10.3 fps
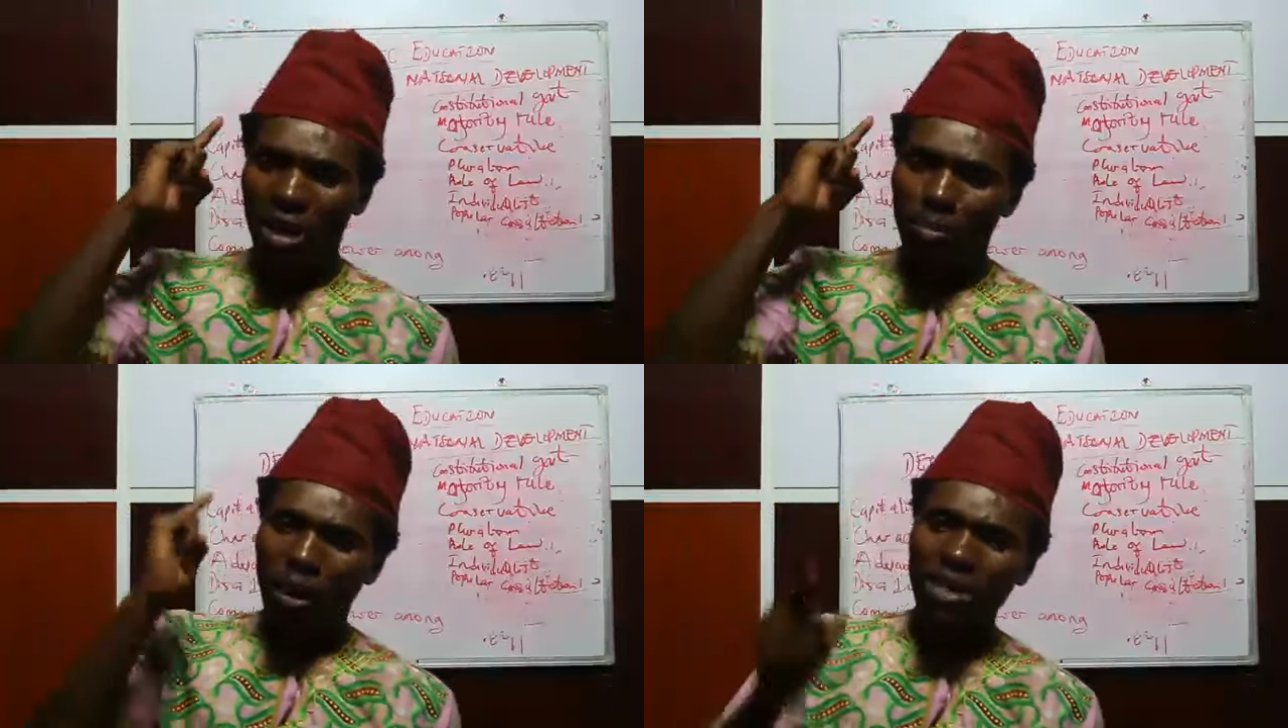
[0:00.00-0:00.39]

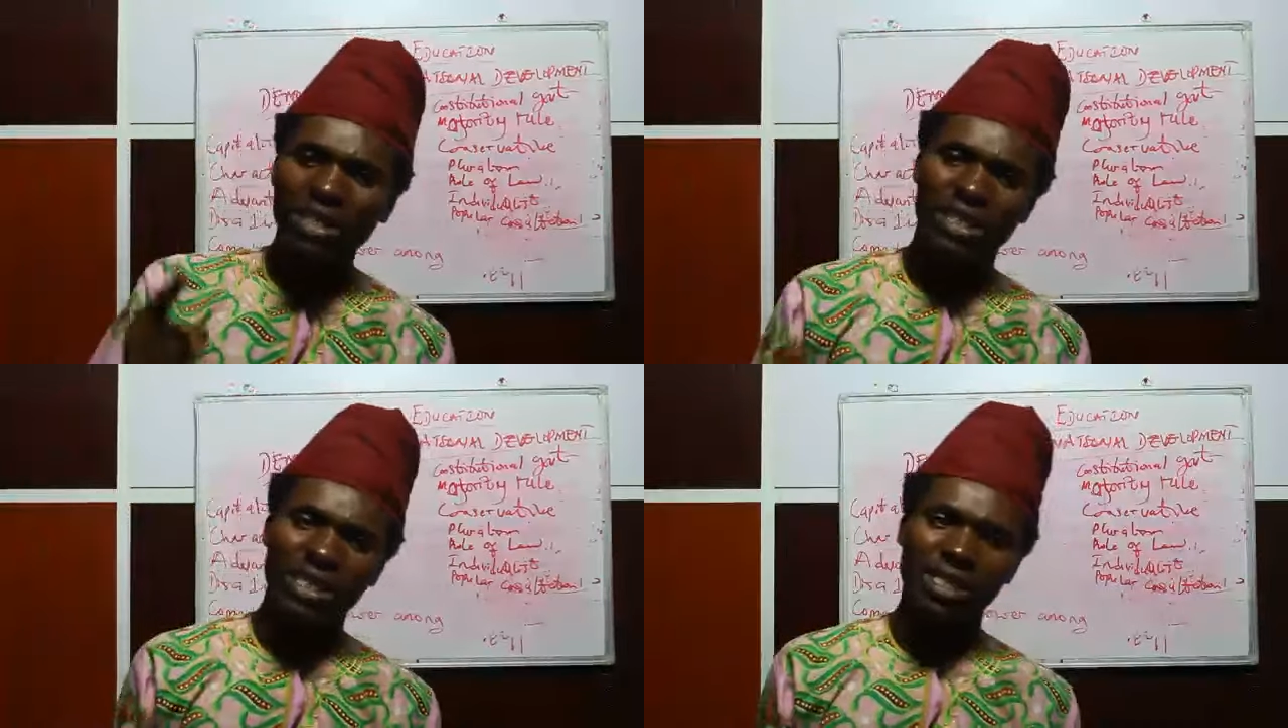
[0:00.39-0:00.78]

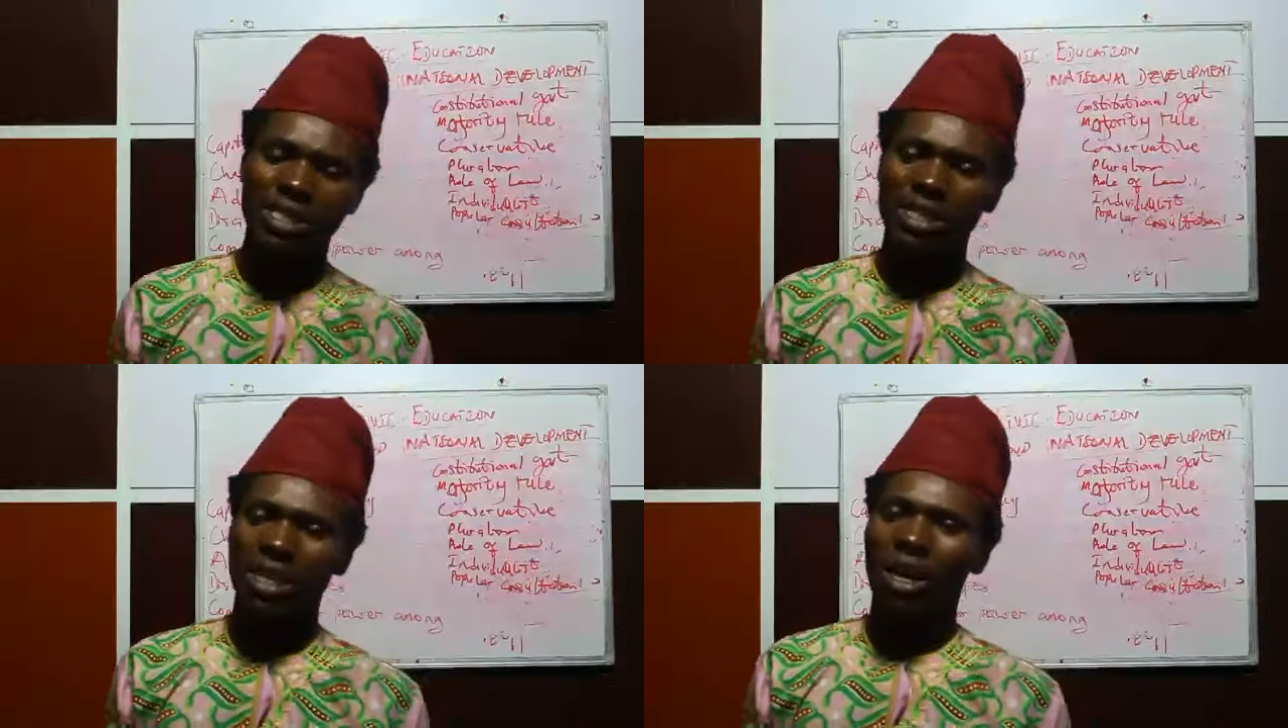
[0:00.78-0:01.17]

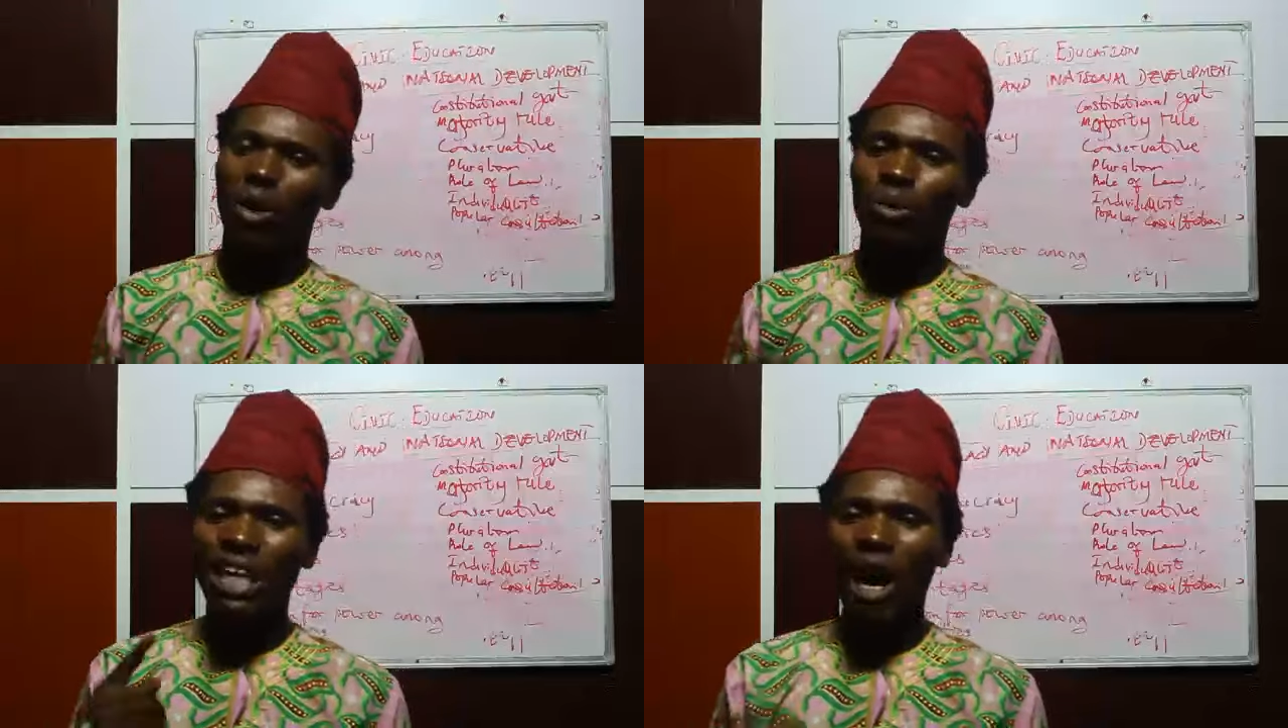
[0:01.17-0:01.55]
policies
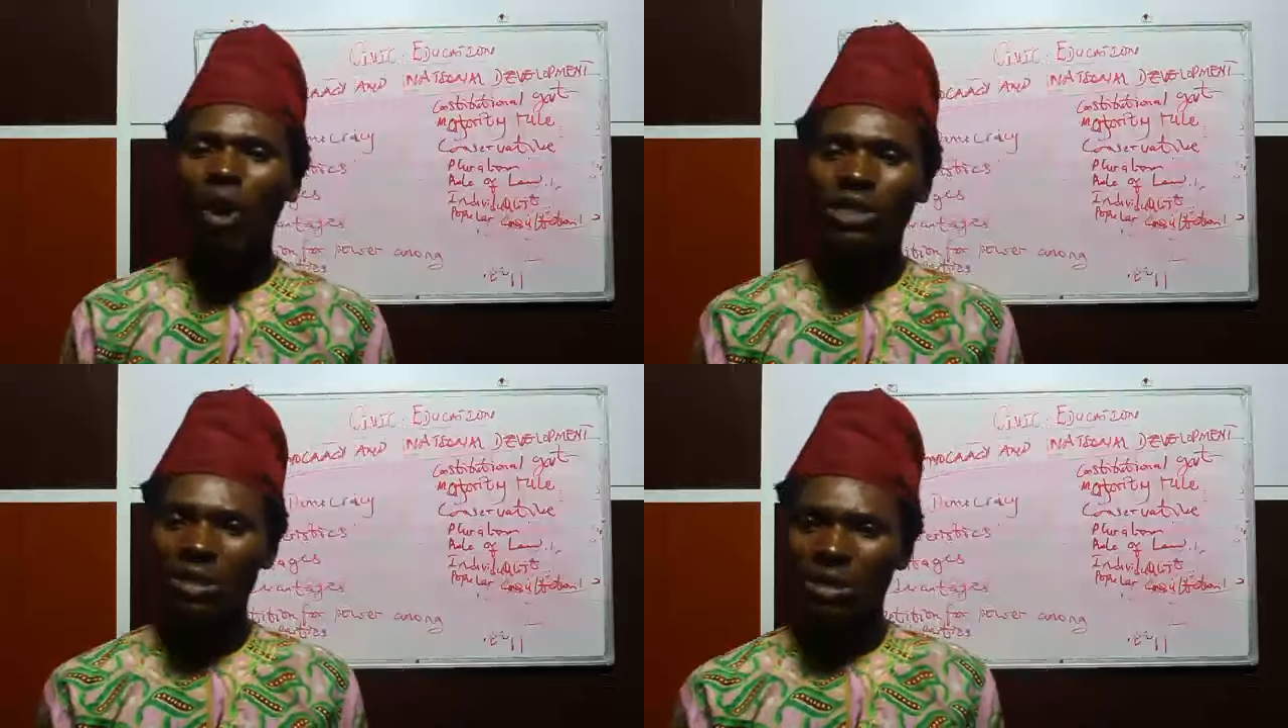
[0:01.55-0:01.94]

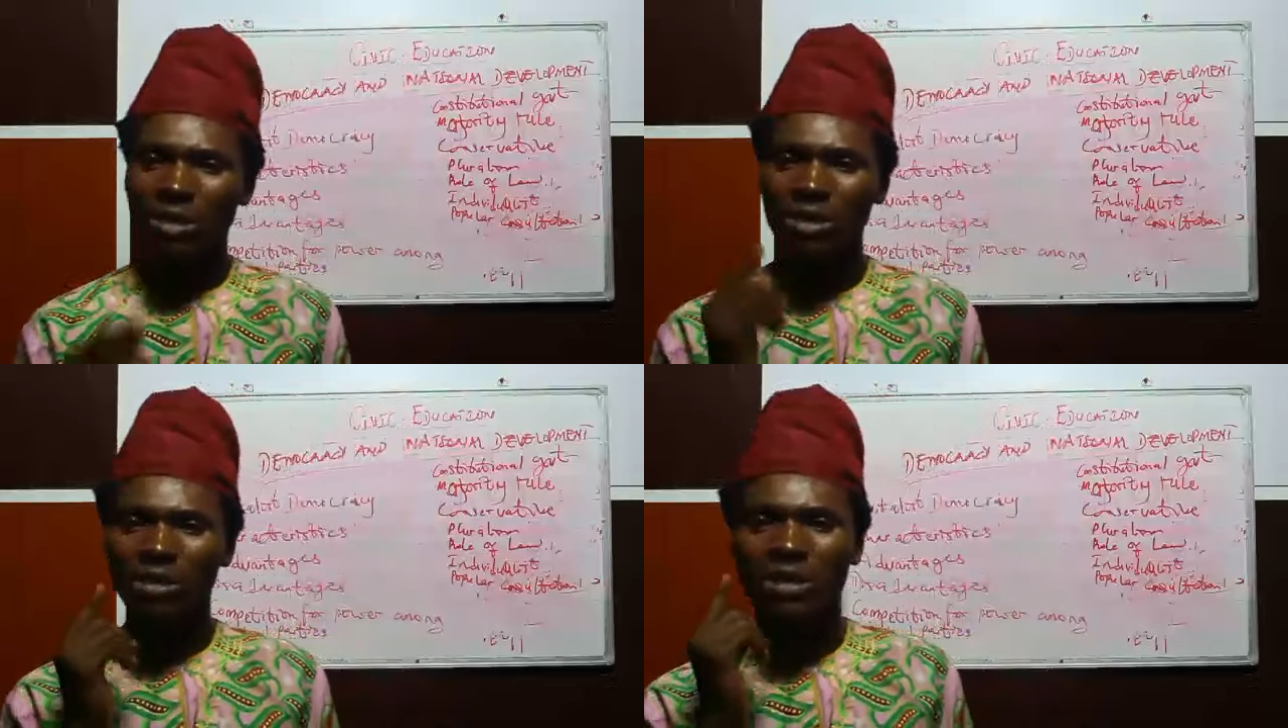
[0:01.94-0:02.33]

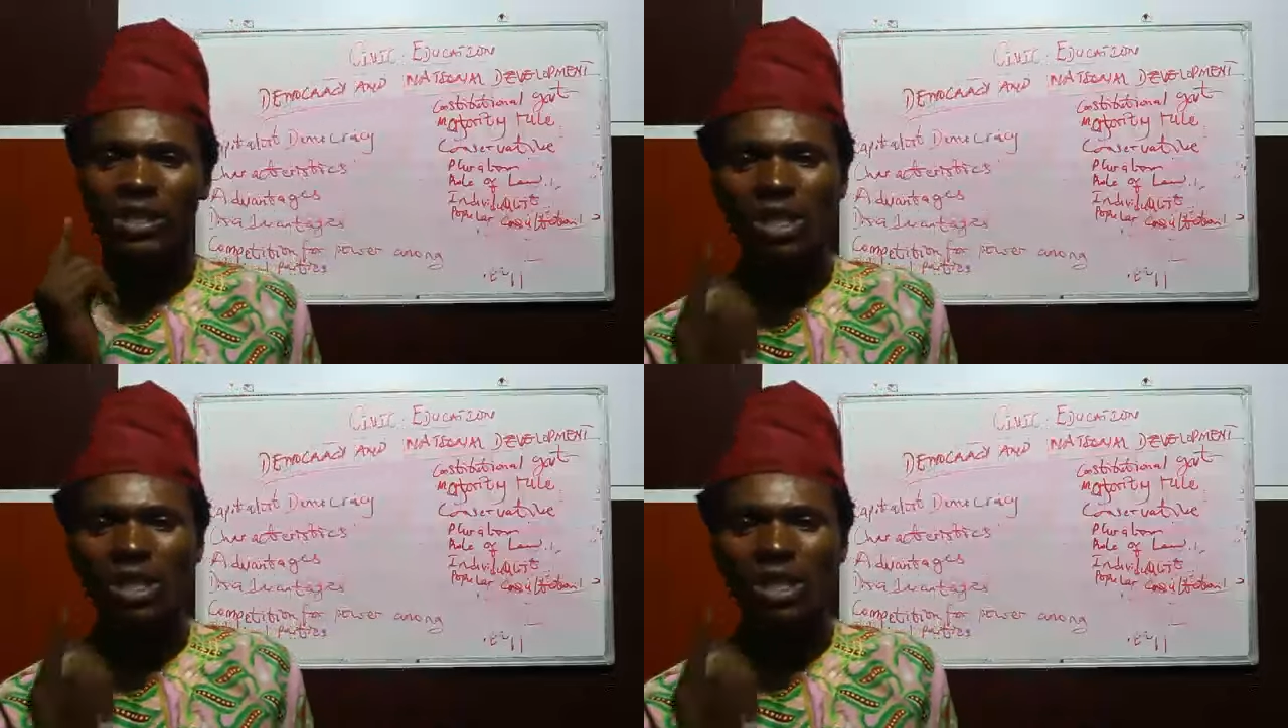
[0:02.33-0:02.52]
without